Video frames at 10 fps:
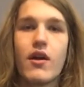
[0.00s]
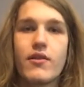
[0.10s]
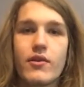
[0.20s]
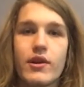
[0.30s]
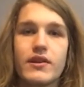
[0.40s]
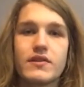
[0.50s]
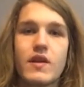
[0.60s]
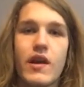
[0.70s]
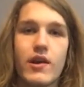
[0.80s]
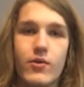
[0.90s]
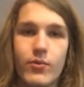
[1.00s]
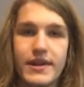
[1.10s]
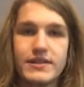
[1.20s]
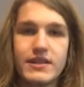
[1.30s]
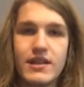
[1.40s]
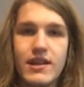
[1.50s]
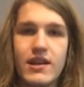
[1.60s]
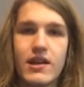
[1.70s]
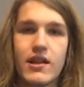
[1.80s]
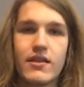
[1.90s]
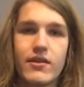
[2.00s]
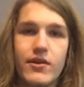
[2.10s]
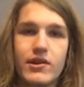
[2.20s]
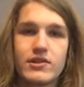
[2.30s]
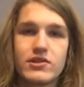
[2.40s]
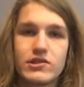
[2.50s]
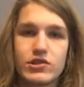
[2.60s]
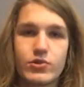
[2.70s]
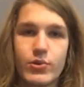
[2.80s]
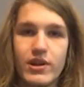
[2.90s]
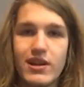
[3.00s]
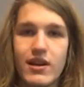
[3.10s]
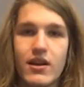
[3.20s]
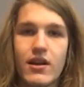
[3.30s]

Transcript: There is racing, there is street,